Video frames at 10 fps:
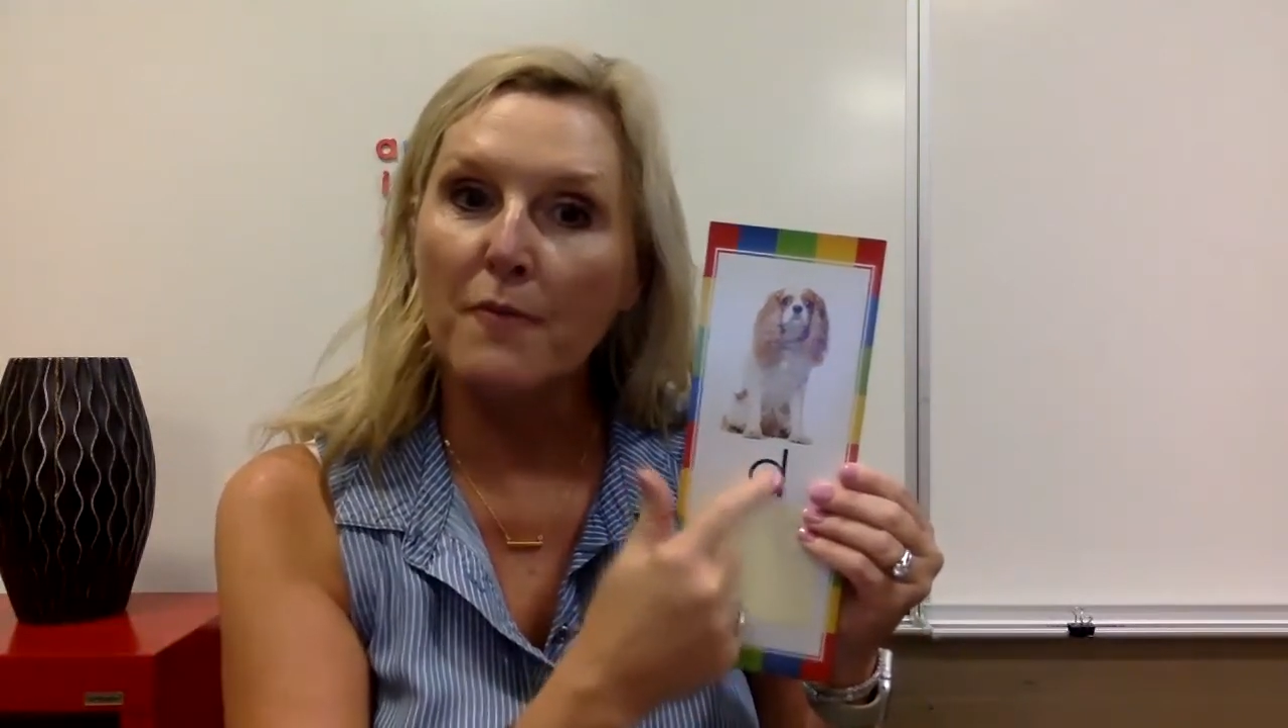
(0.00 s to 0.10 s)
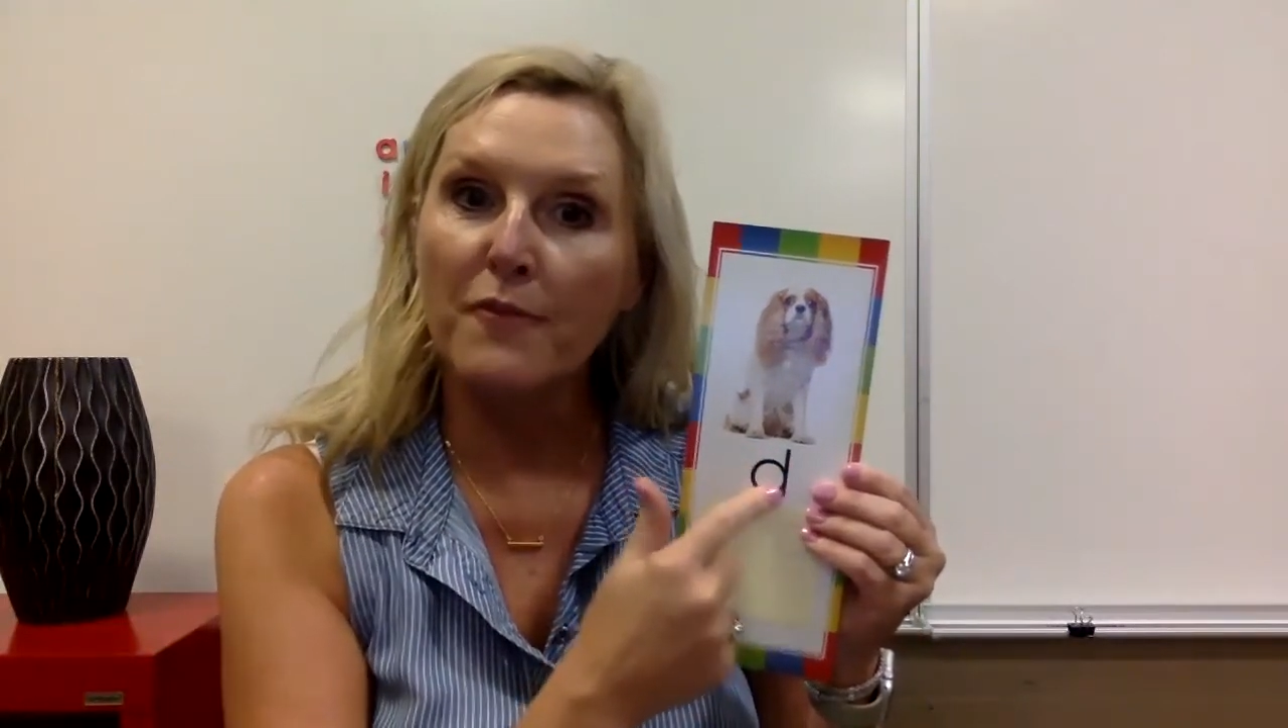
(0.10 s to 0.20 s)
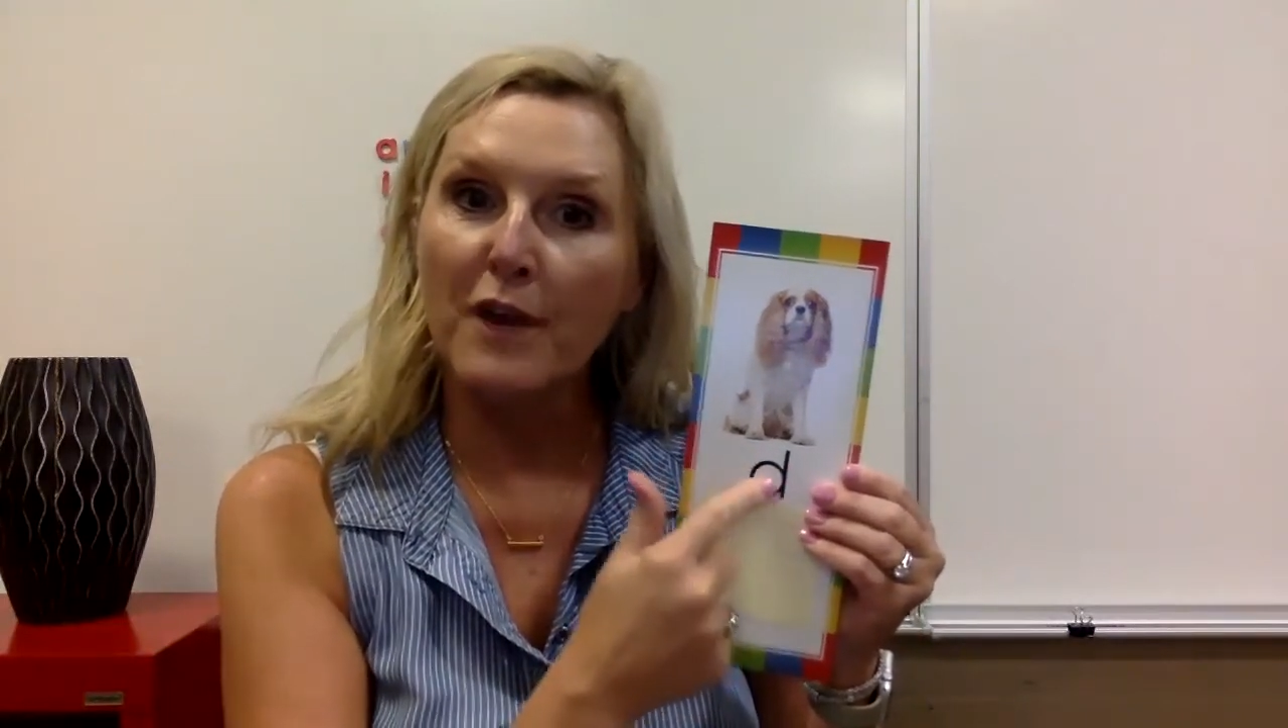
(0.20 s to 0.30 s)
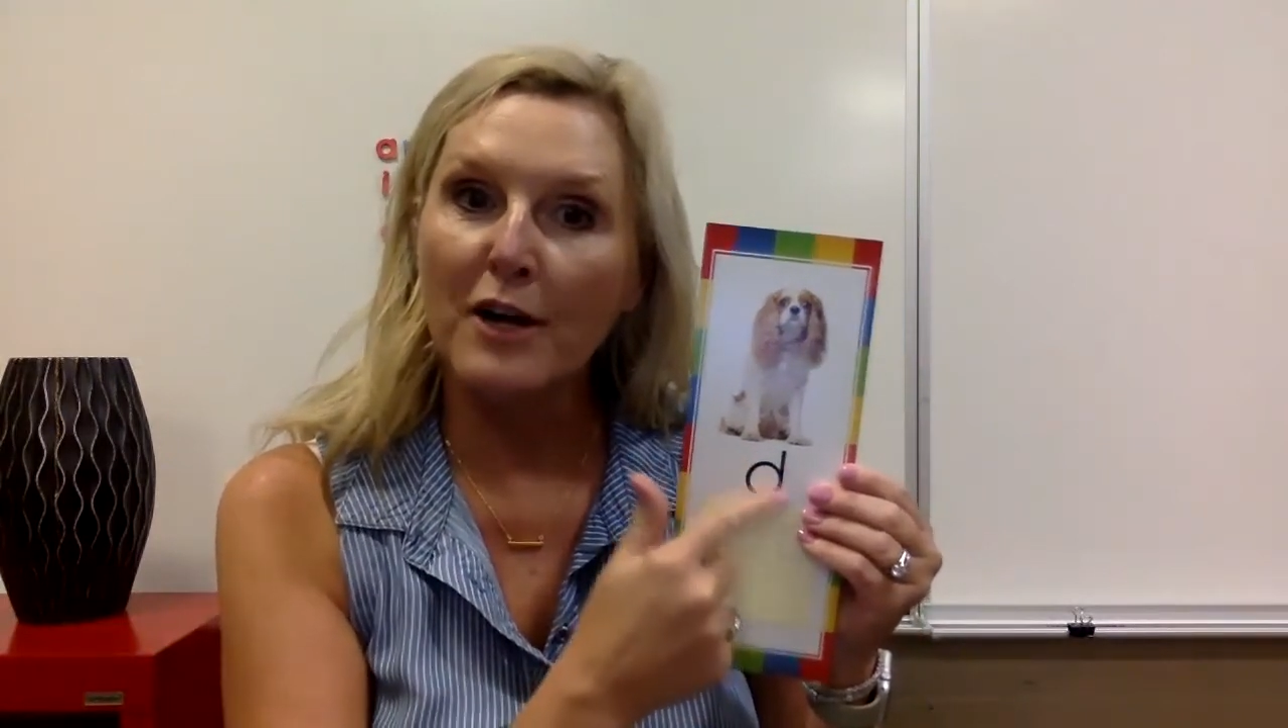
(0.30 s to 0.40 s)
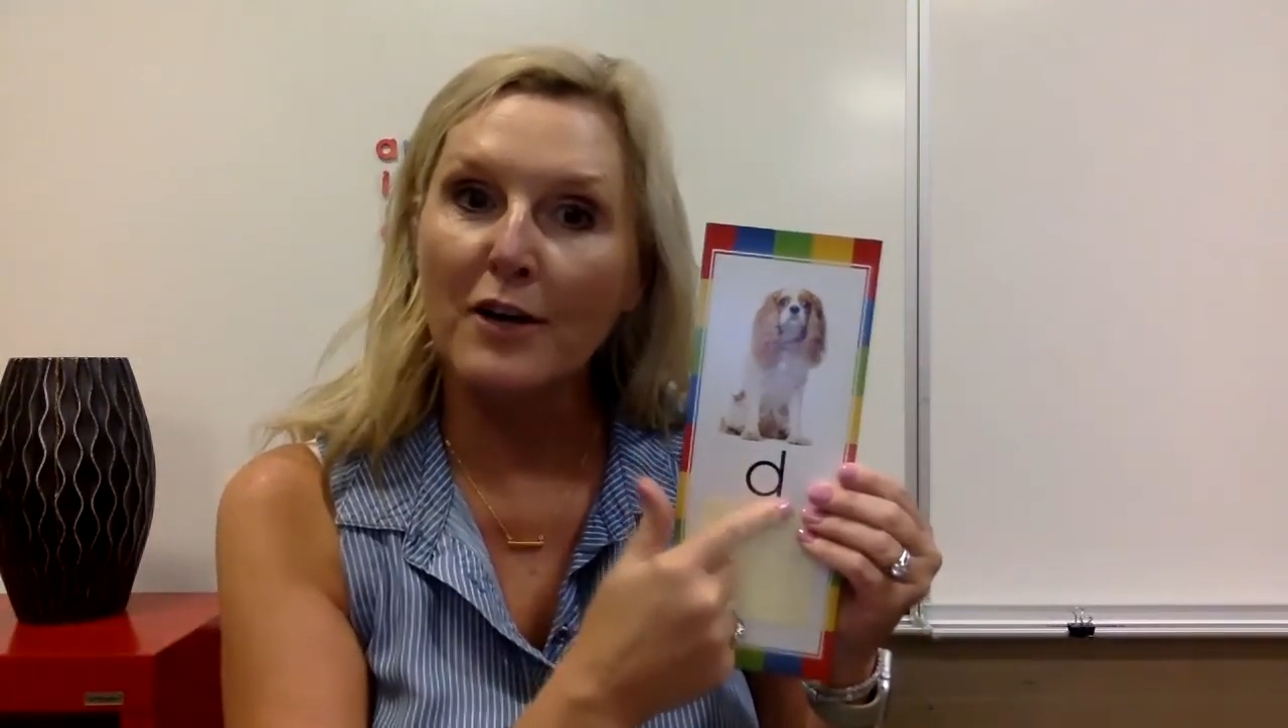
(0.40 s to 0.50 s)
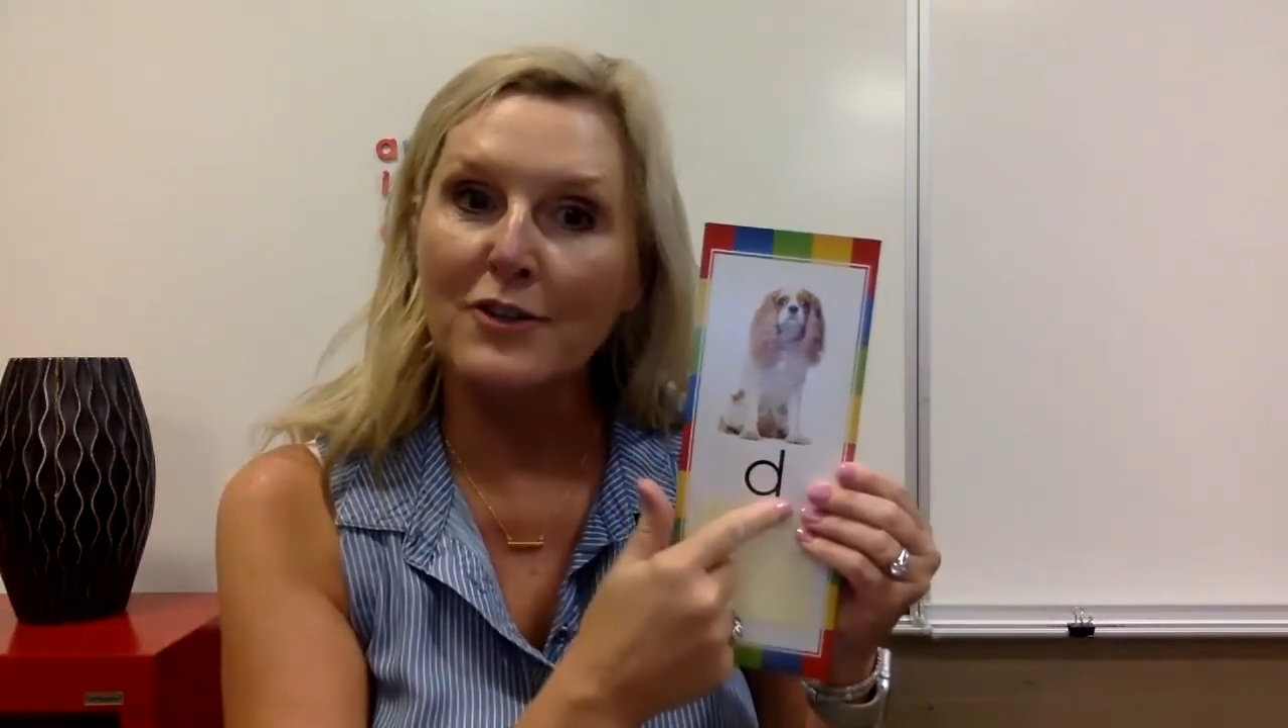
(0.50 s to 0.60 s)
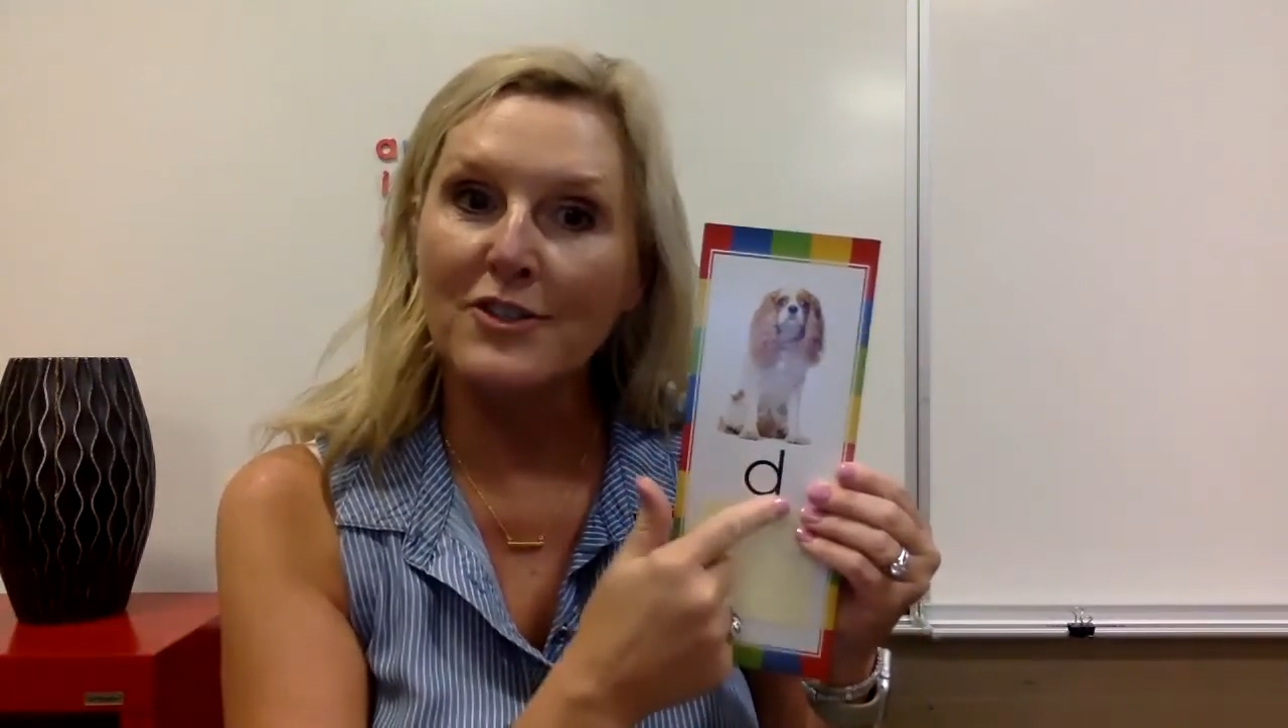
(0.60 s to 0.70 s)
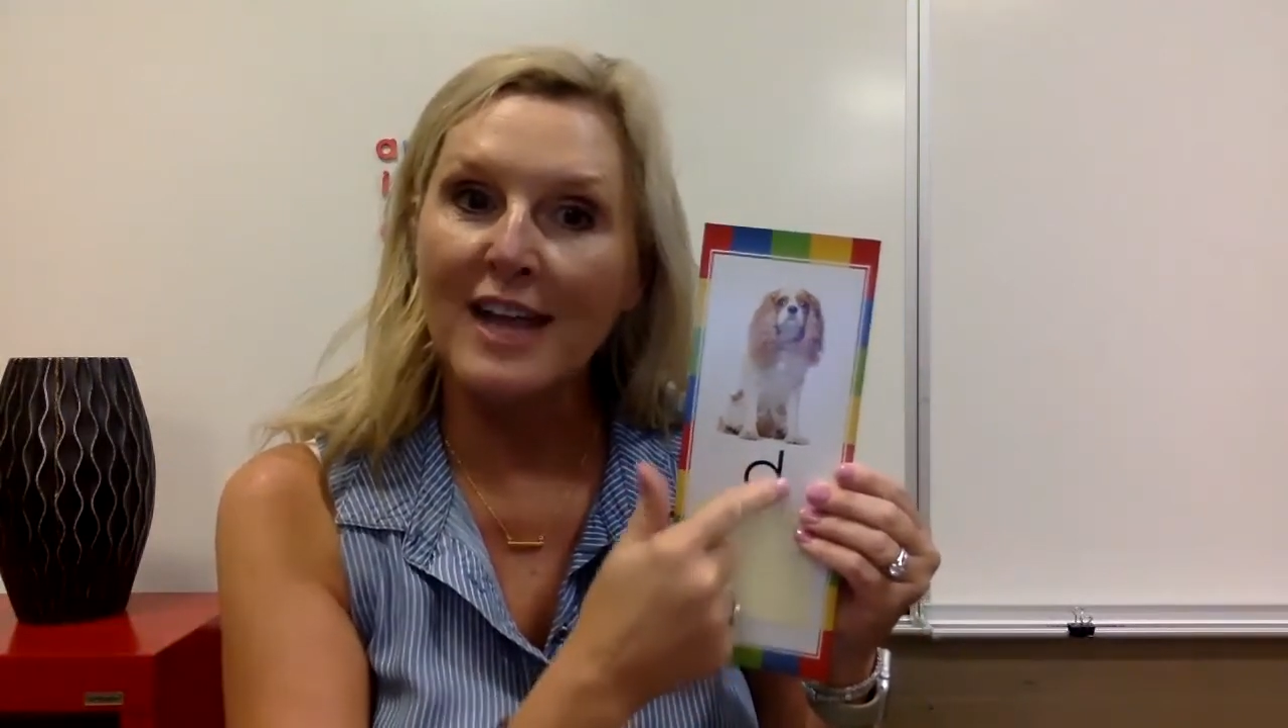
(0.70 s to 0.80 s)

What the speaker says: first